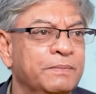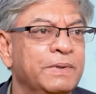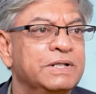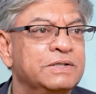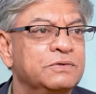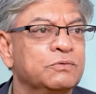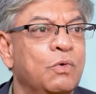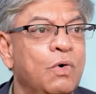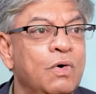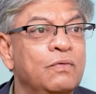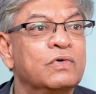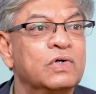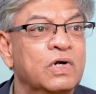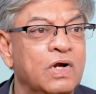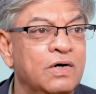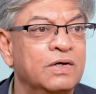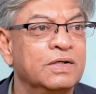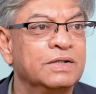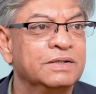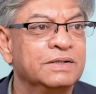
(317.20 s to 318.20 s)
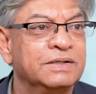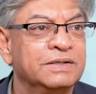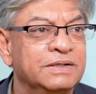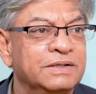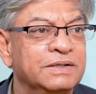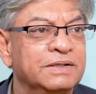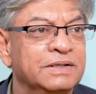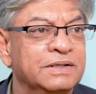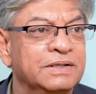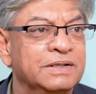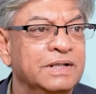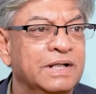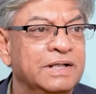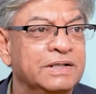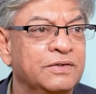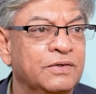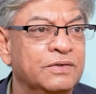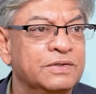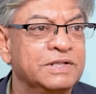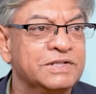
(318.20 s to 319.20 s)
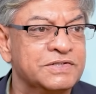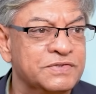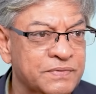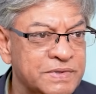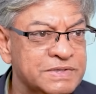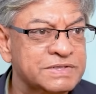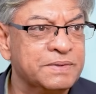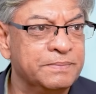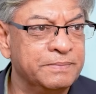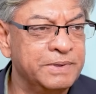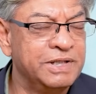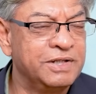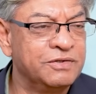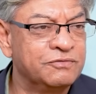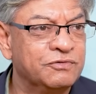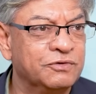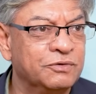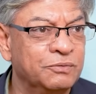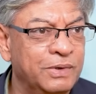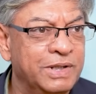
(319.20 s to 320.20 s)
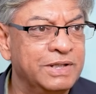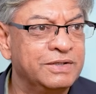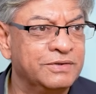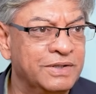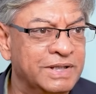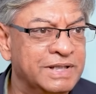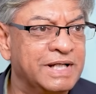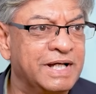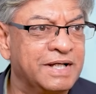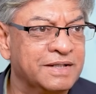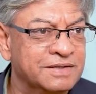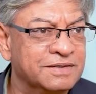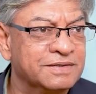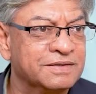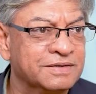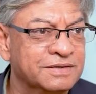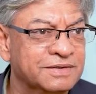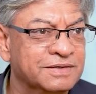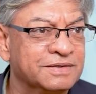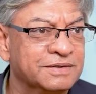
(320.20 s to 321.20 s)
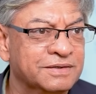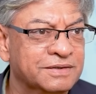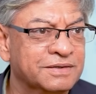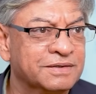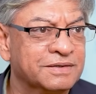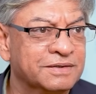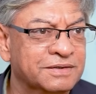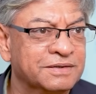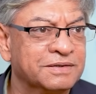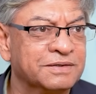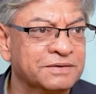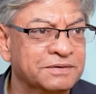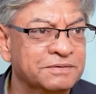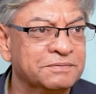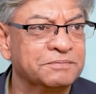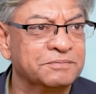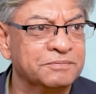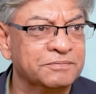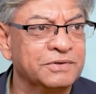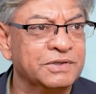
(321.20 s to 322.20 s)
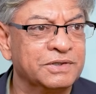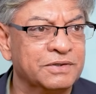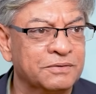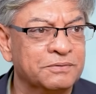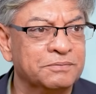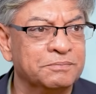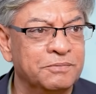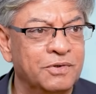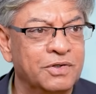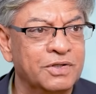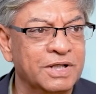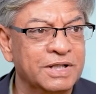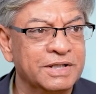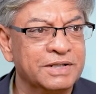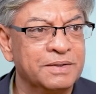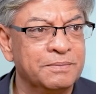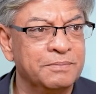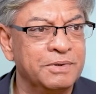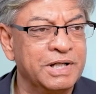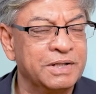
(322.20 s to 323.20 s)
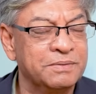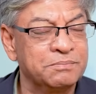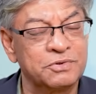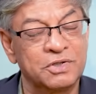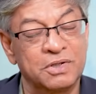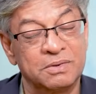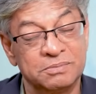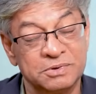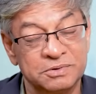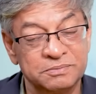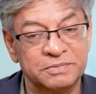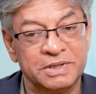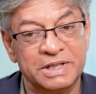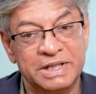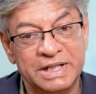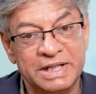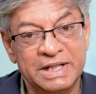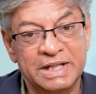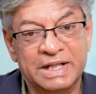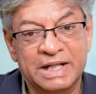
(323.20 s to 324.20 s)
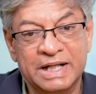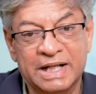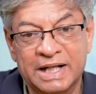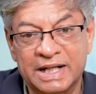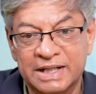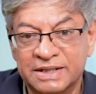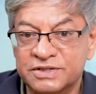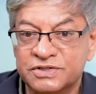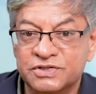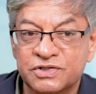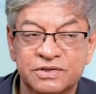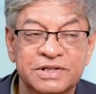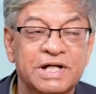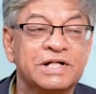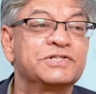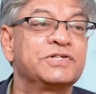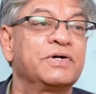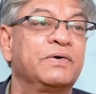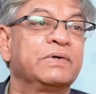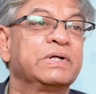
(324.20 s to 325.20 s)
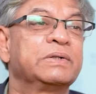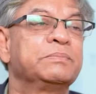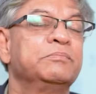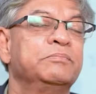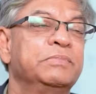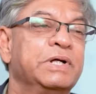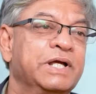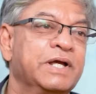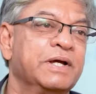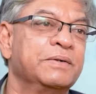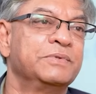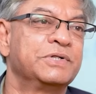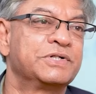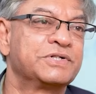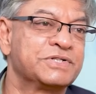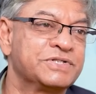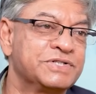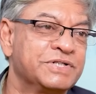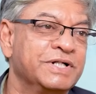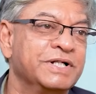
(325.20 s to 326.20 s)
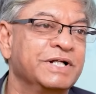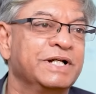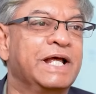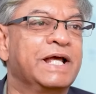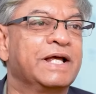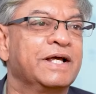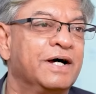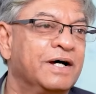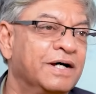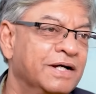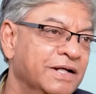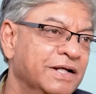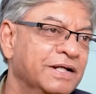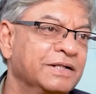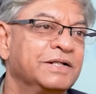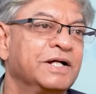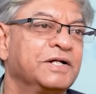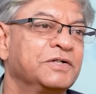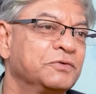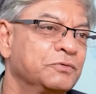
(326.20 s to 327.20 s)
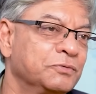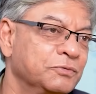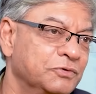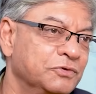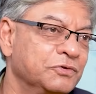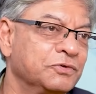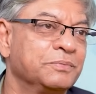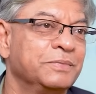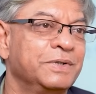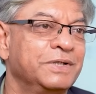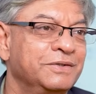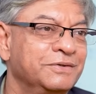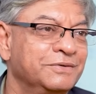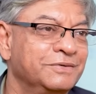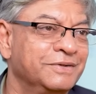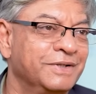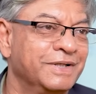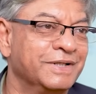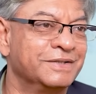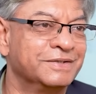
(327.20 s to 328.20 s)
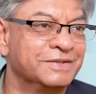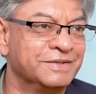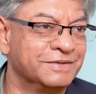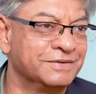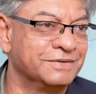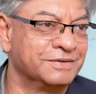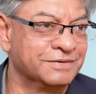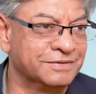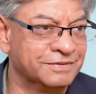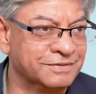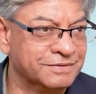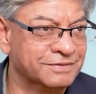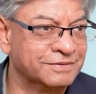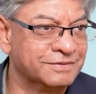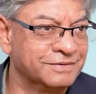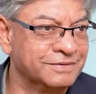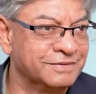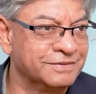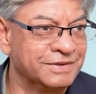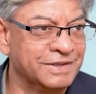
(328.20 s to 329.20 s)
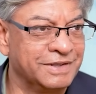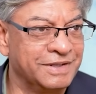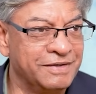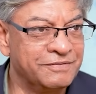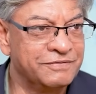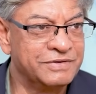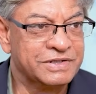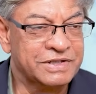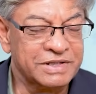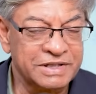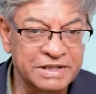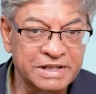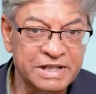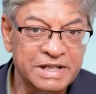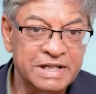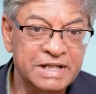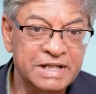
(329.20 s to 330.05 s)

but overall, I thought this was a meaningful way to attack, modeling the brain problem. And so that's how I became interested in AI, and that took me to Hinton and everything.